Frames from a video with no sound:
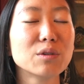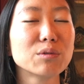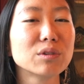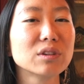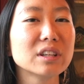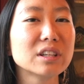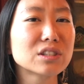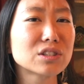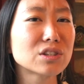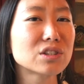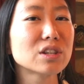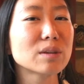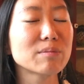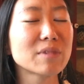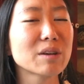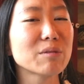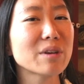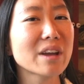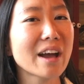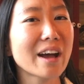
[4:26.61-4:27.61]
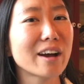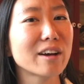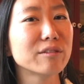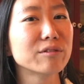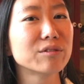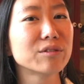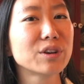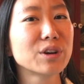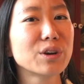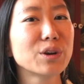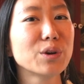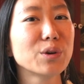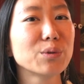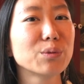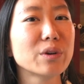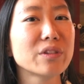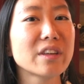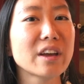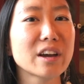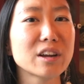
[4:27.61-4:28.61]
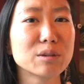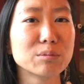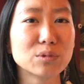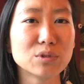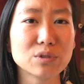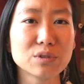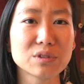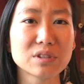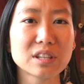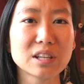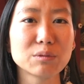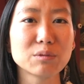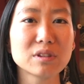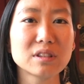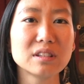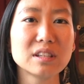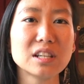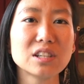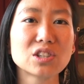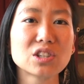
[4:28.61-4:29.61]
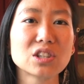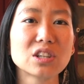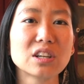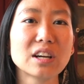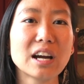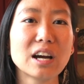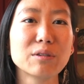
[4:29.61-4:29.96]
relationship that we have with animals and with nature,